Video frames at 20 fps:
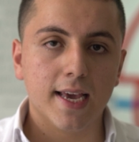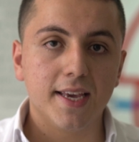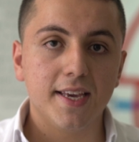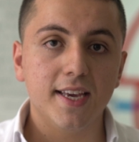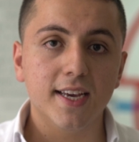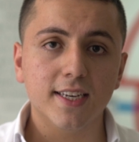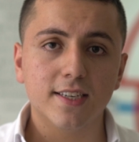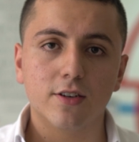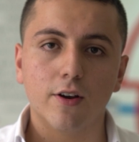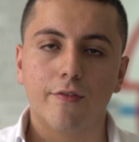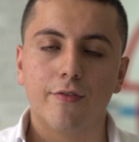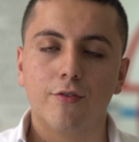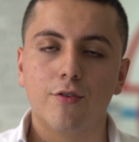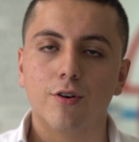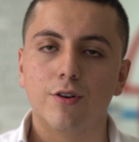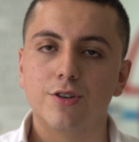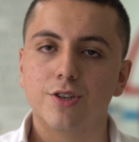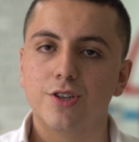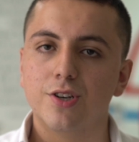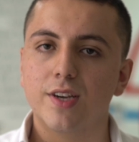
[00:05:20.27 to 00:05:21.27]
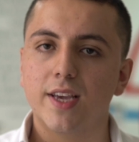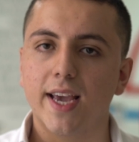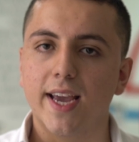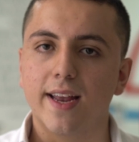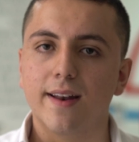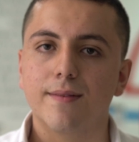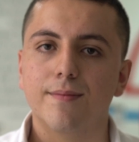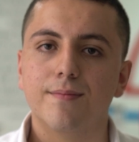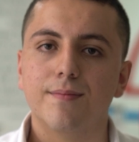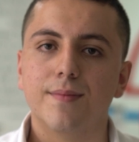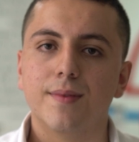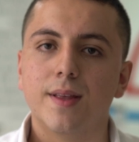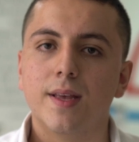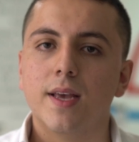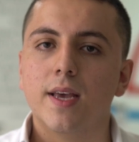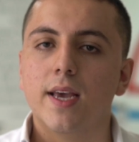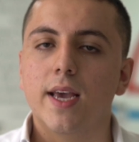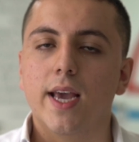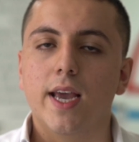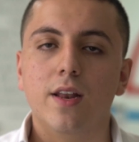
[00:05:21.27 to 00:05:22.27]
Yes, of course you can.
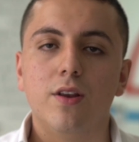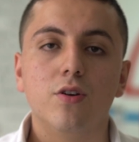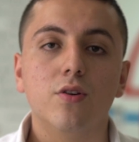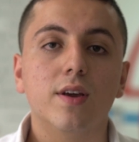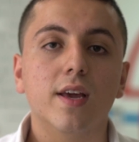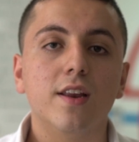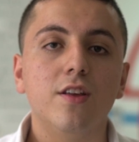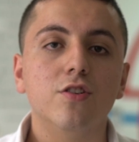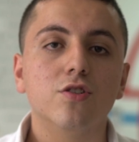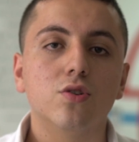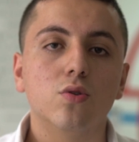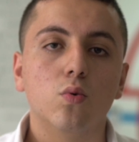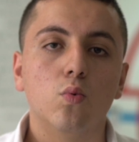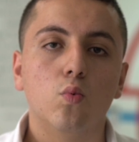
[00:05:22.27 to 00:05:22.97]
And you can use